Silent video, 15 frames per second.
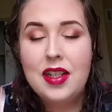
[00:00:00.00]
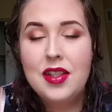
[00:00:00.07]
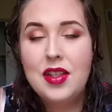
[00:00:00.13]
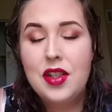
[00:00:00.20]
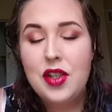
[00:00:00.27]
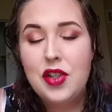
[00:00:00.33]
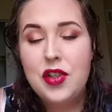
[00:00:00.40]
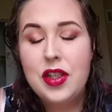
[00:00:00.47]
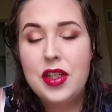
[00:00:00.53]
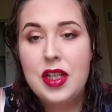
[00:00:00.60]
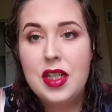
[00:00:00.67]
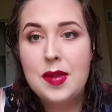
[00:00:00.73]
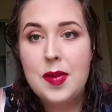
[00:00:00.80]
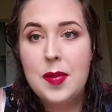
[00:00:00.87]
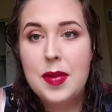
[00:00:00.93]
So it usually
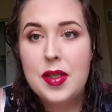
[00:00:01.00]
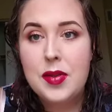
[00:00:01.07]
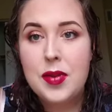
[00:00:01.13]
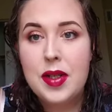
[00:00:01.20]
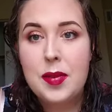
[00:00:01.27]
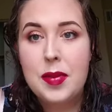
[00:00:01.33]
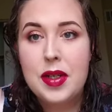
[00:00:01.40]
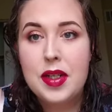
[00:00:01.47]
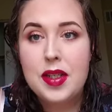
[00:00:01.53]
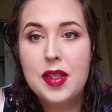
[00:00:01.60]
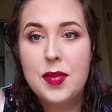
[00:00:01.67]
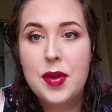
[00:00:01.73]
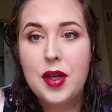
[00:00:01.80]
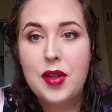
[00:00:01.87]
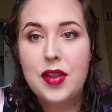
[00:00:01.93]
takes me about 20
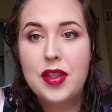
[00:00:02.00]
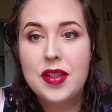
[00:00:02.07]
minutes to put all